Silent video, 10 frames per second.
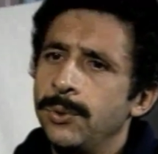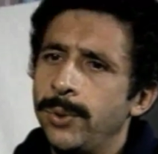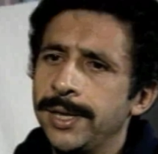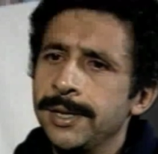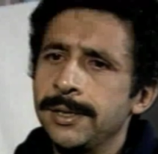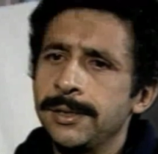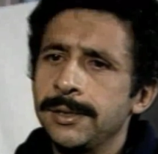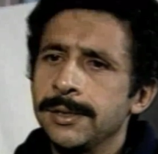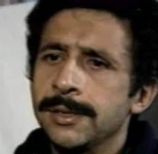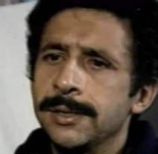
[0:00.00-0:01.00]
Whether
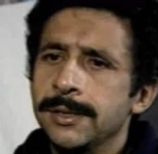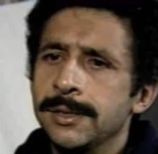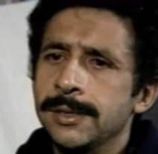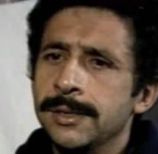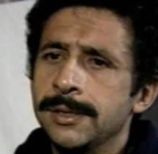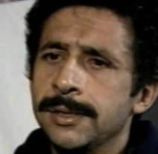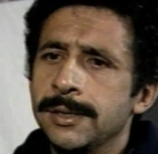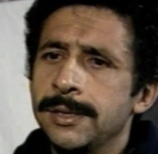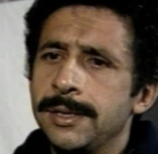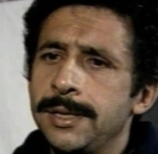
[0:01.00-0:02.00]

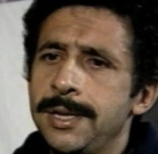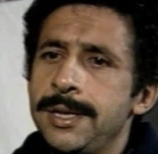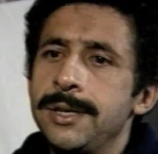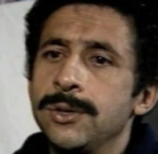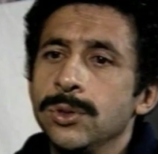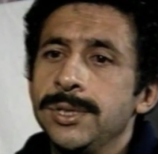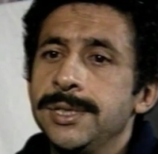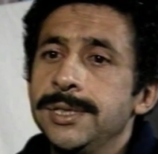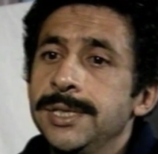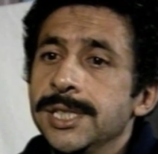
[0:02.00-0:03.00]
he could
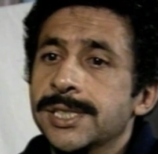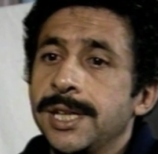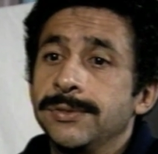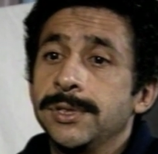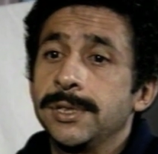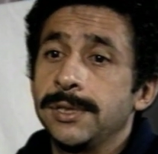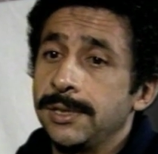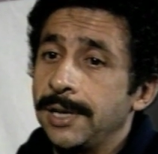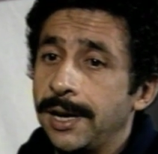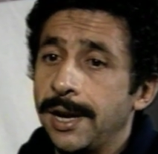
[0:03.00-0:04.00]
discover
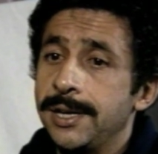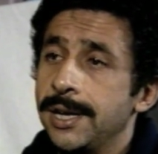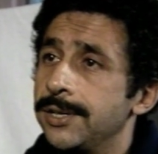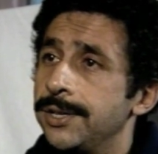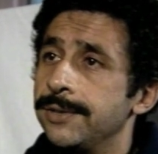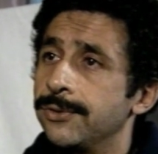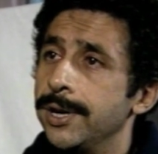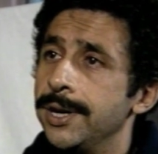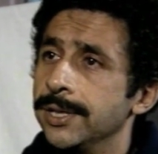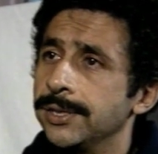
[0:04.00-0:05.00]
an identity for Indian